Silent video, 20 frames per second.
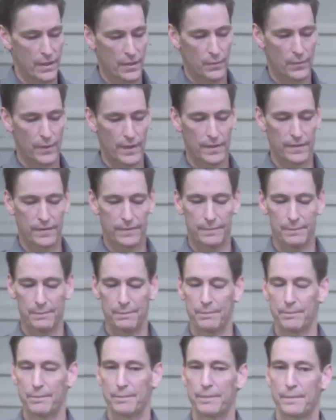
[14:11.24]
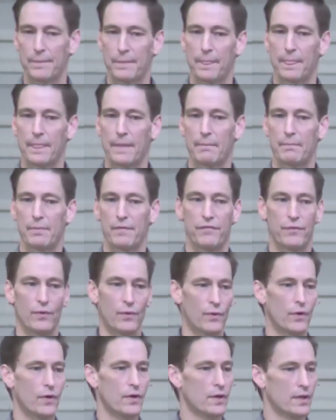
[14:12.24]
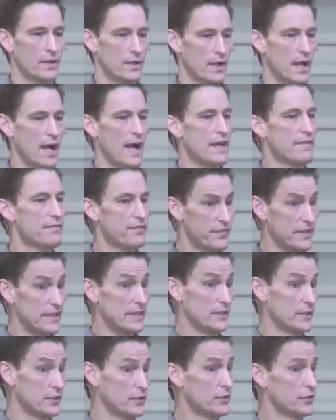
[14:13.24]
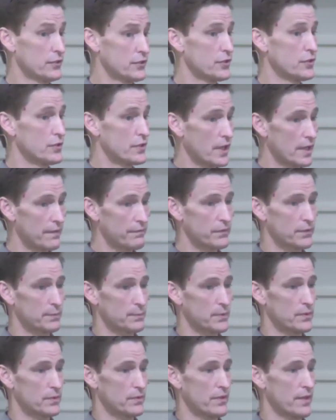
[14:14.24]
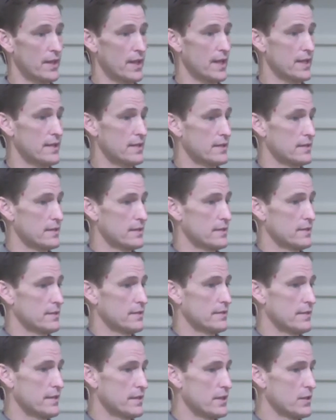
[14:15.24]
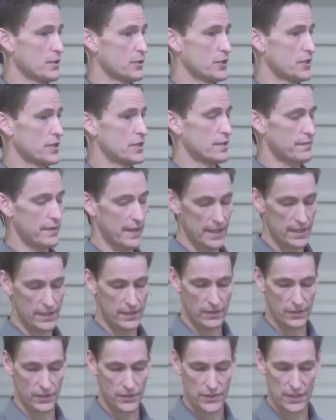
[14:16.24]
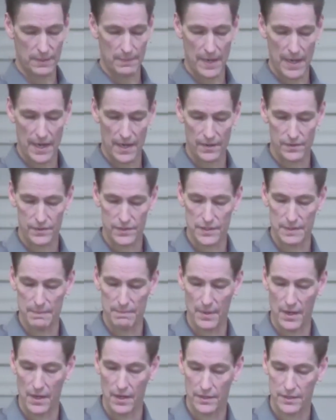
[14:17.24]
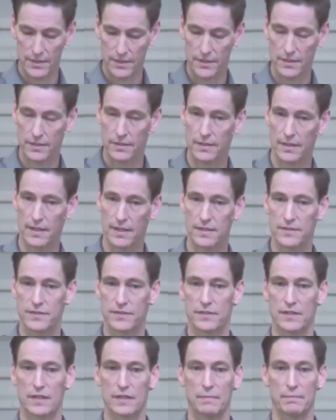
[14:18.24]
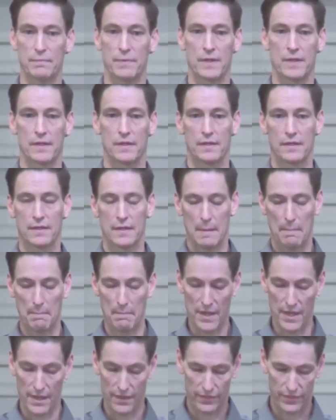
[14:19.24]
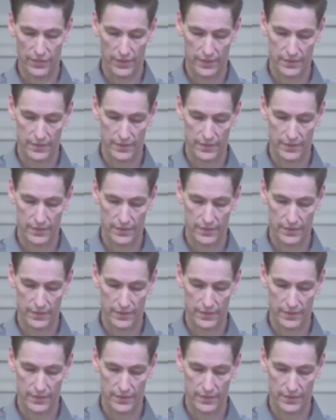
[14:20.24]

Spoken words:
Well, before I feel too comfortable that the notions of hell are somehow debunked as some myth,